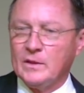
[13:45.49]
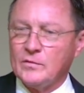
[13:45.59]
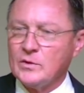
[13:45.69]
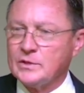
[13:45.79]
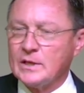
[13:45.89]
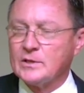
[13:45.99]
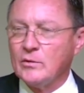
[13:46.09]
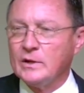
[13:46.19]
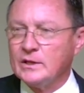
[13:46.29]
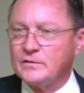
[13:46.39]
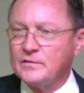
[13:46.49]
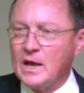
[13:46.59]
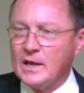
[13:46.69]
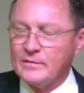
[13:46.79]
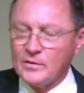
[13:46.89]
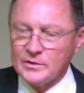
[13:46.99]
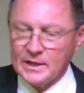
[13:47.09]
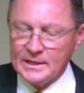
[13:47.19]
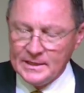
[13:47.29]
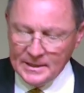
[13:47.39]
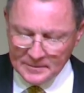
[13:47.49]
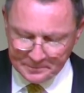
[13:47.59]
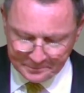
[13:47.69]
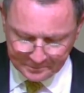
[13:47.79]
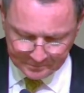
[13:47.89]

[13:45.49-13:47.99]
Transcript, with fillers: 1 Thessalonians 5, verse 18.